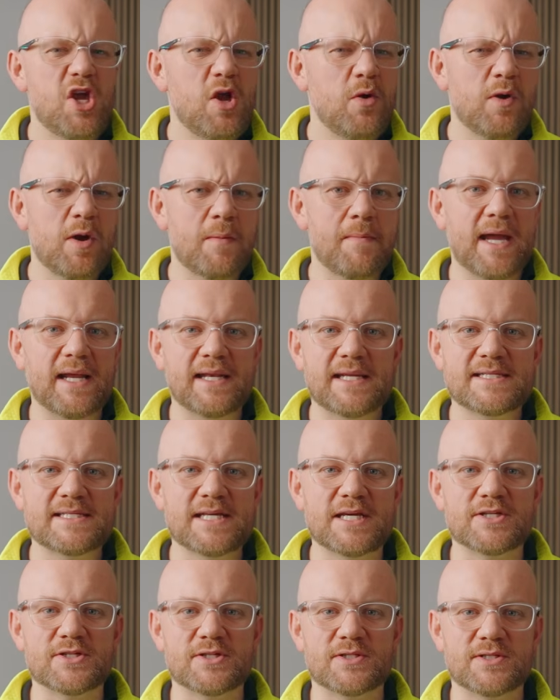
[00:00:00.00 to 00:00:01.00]
you can make
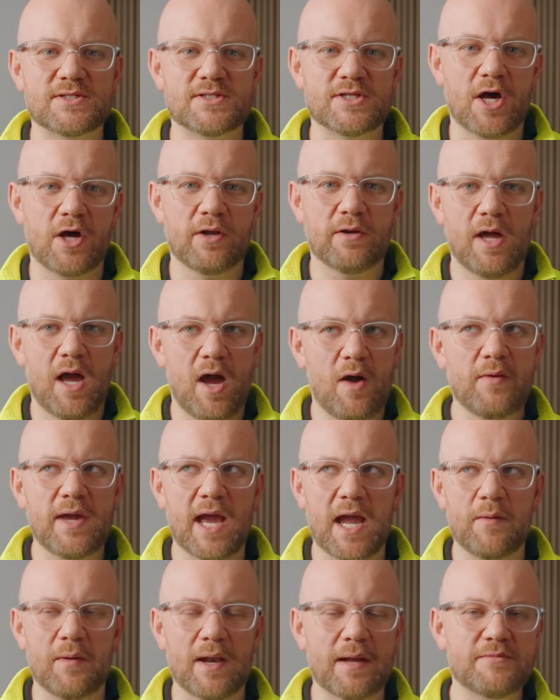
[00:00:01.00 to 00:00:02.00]
decisions on,
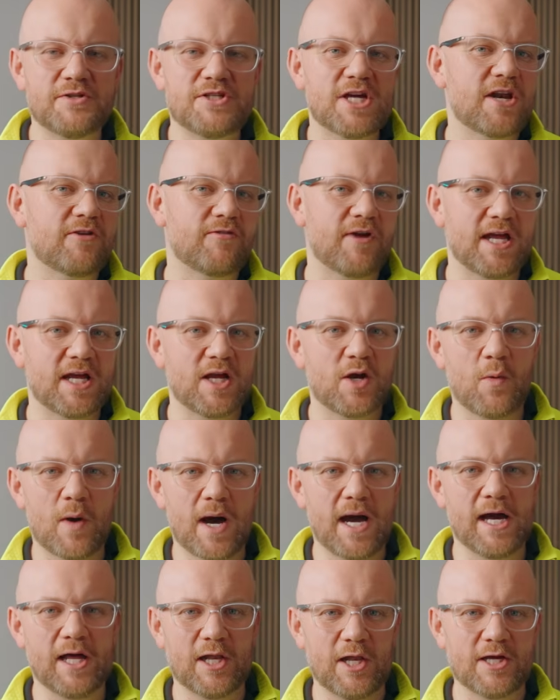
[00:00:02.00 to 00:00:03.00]
okay, well, I'm generating
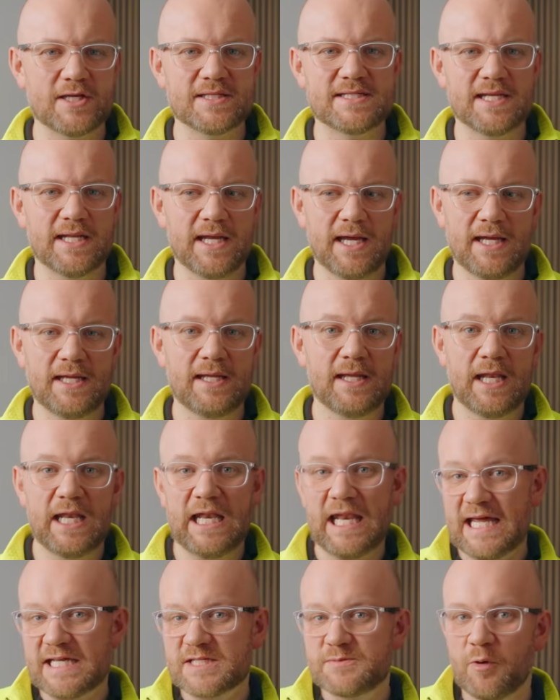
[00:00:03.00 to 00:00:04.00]
quite a lot today.
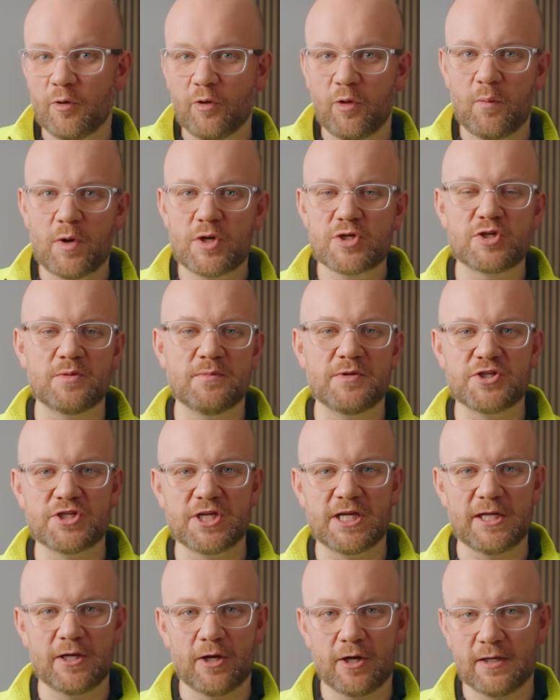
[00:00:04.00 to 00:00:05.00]
Let's put the washing
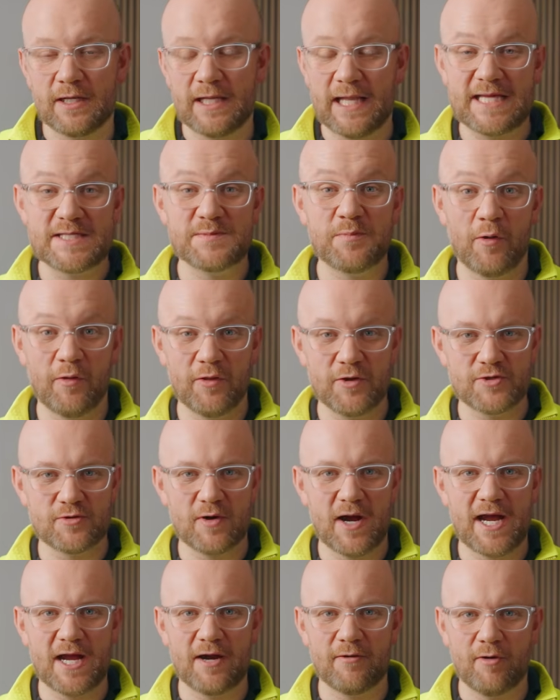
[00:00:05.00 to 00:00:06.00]
machine on. Let's put the
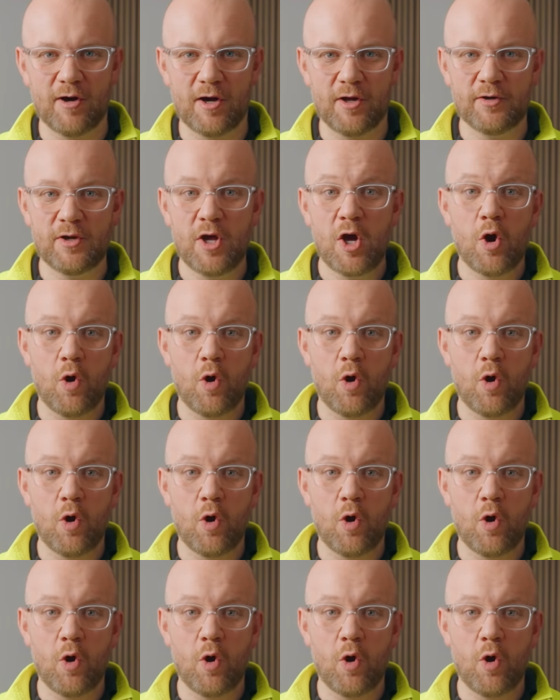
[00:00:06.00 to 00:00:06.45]
dryer on.